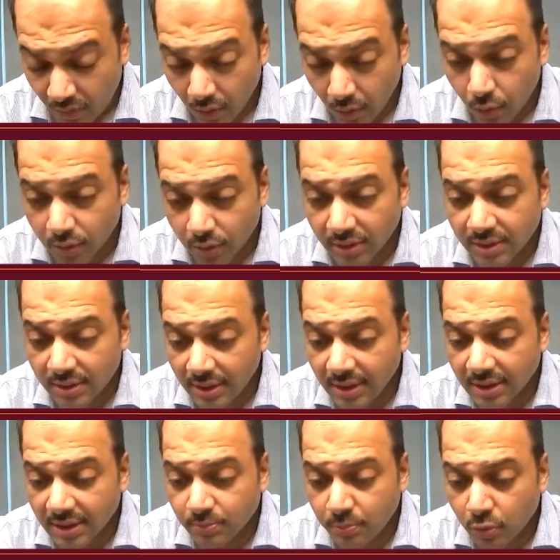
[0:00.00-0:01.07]
Over the 3
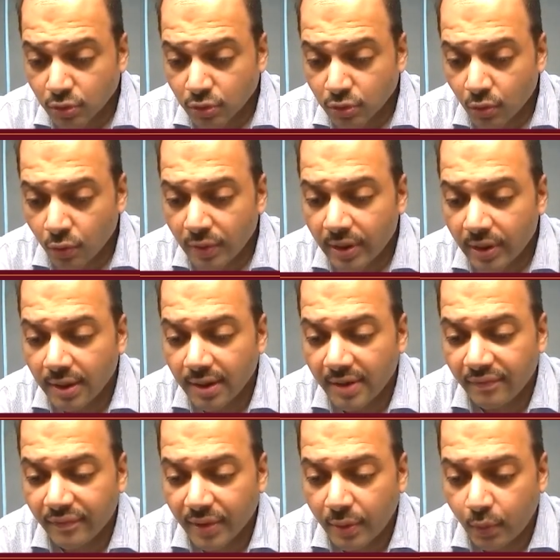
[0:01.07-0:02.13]
years
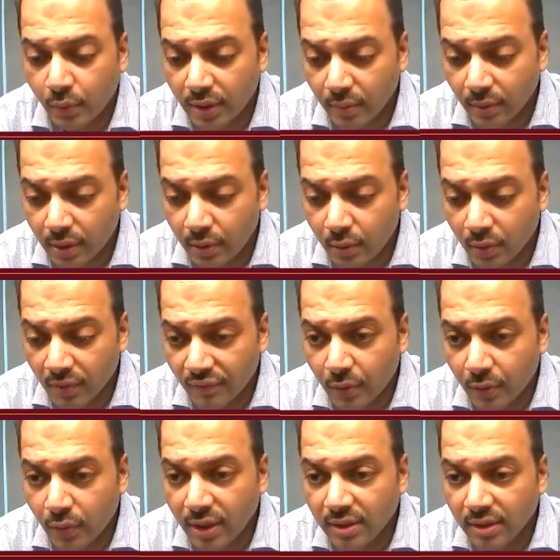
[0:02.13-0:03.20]
post-COVID, FY21 to
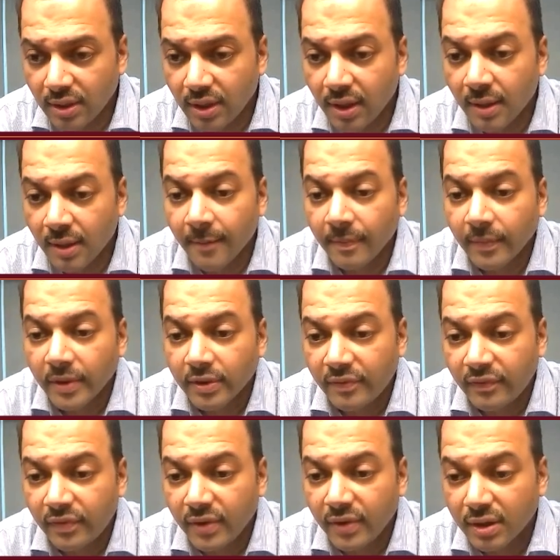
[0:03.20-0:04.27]
FY23,
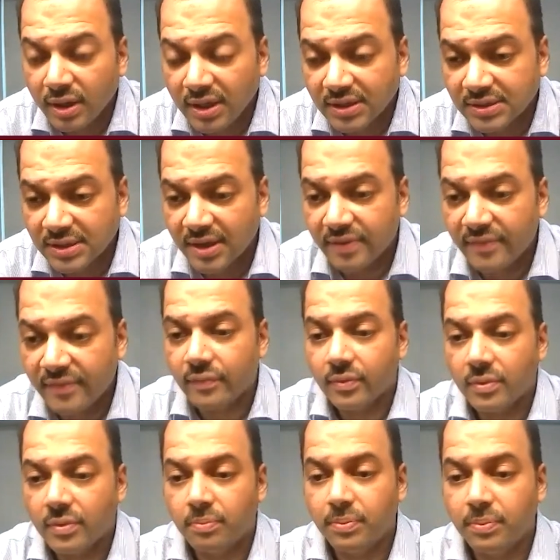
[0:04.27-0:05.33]
Nifty earnings have
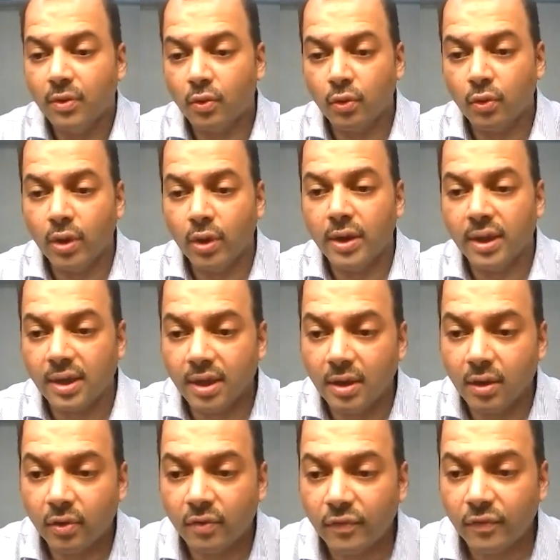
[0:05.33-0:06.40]
been growing at a
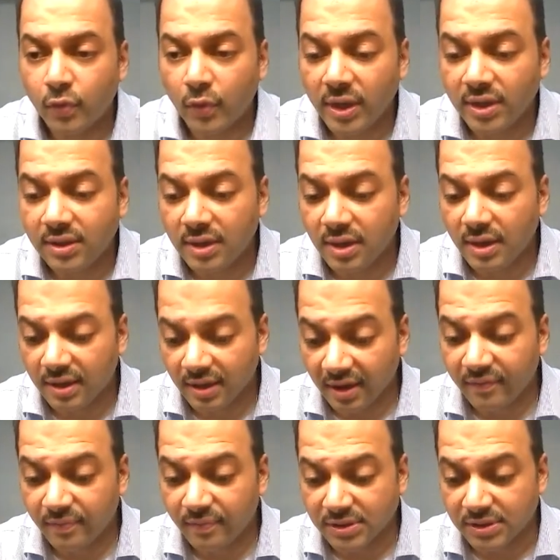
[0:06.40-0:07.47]
CAGR of
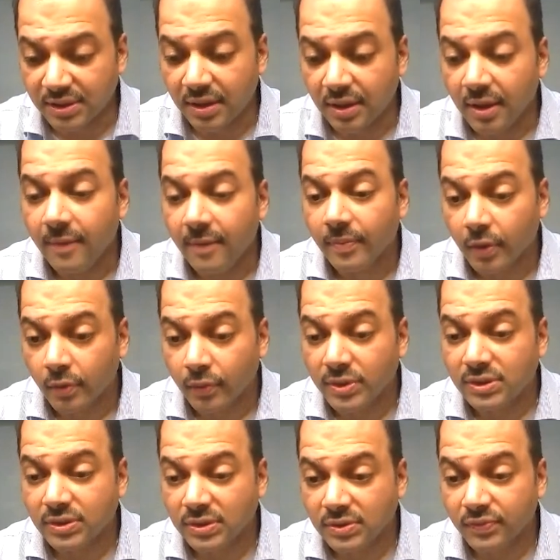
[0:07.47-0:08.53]
23.5%,
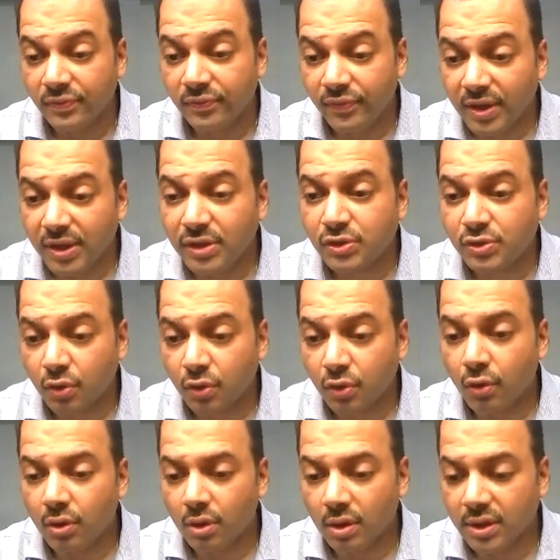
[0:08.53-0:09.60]
which is very
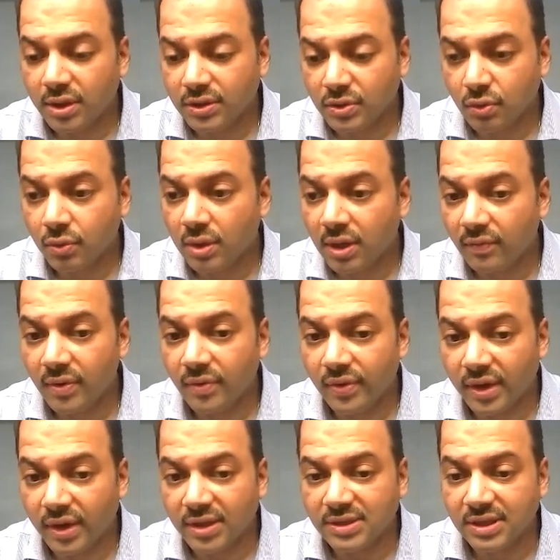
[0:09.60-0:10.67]
strong earnings growth that we
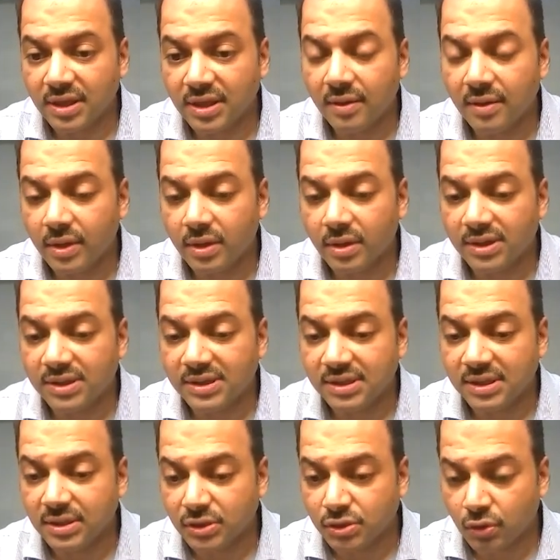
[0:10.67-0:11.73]
are witnessing,
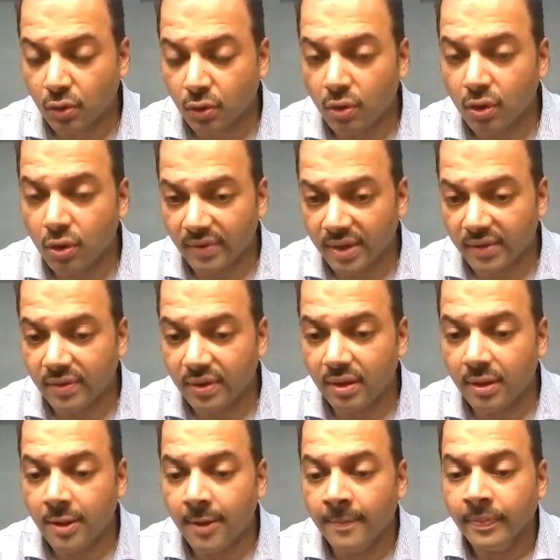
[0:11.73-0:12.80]
courtesy the strong
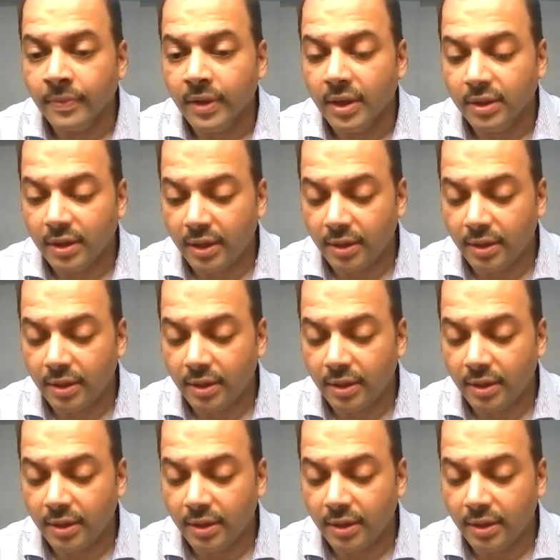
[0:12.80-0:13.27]
revival in the